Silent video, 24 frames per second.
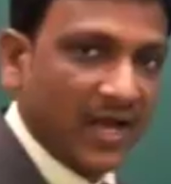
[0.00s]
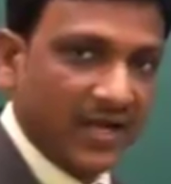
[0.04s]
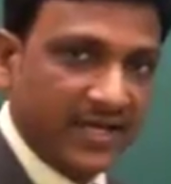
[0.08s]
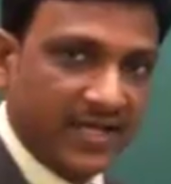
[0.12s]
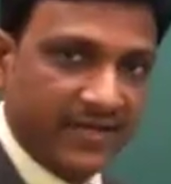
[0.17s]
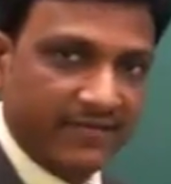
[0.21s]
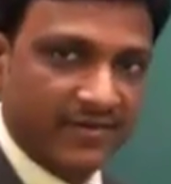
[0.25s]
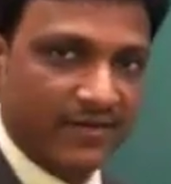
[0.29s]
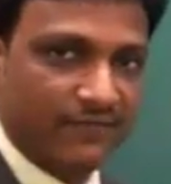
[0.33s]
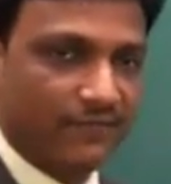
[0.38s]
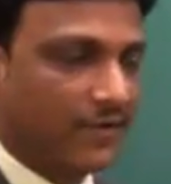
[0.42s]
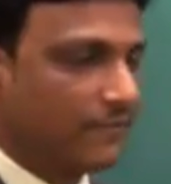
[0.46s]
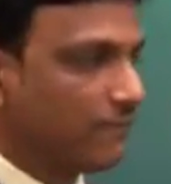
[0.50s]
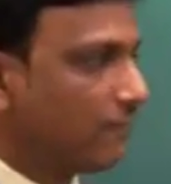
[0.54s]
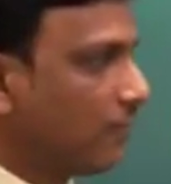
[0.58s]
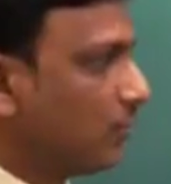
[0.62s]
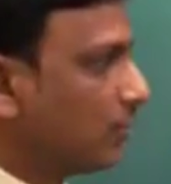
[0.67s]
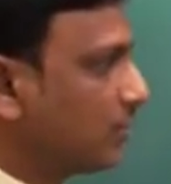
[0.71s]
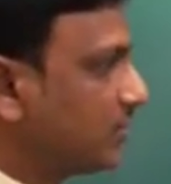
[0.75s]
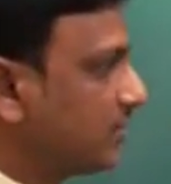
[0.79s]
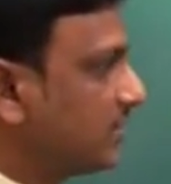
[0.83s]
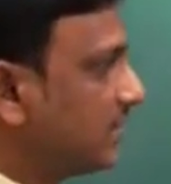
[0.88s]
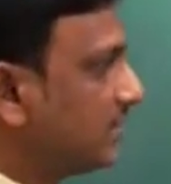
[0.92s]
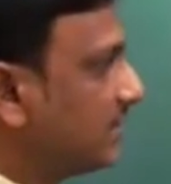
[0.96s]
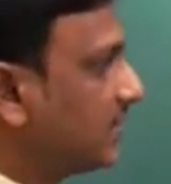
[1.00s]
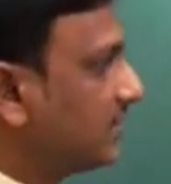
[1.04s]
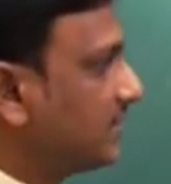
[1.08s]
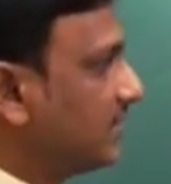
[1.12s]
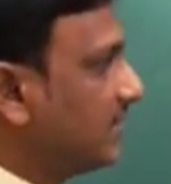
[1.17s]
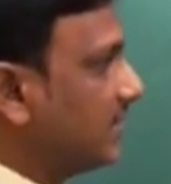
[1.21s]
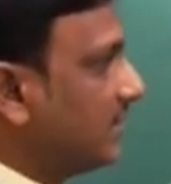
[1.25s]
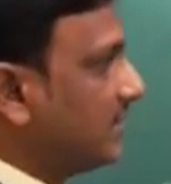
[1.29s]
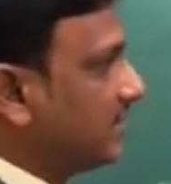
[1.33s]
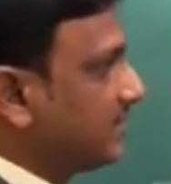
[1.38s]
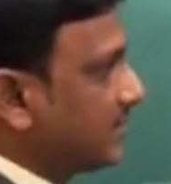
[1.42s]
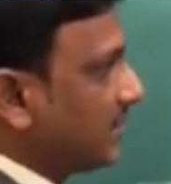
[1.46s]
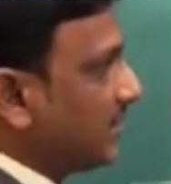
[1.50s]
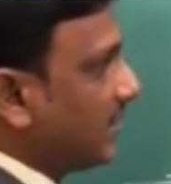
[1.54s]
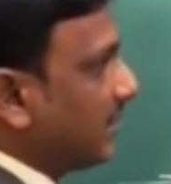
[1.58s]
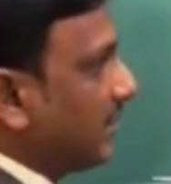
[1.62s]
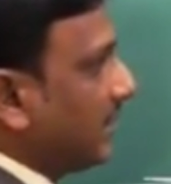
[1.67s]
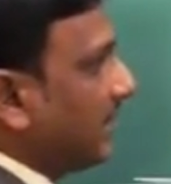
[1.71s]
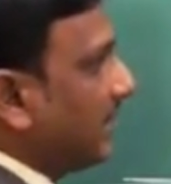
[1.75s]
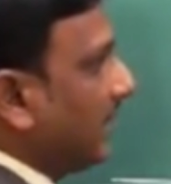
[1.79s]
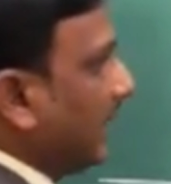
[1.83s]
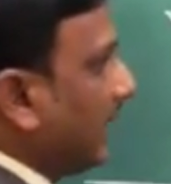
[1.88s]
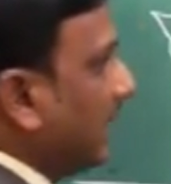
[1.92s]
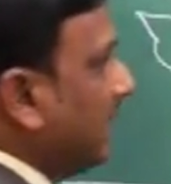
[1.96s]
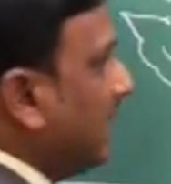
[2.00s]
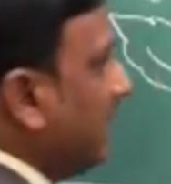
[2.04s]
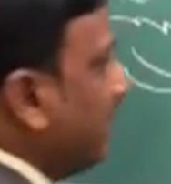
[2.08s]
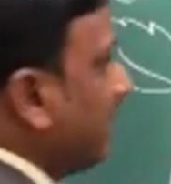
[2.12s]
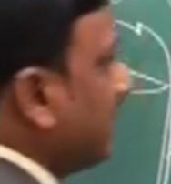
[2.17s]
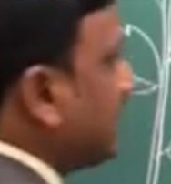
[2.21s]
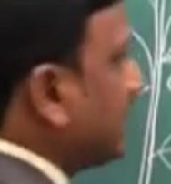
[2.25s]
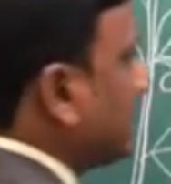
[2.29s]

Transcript: and even for photosynthesis, leaf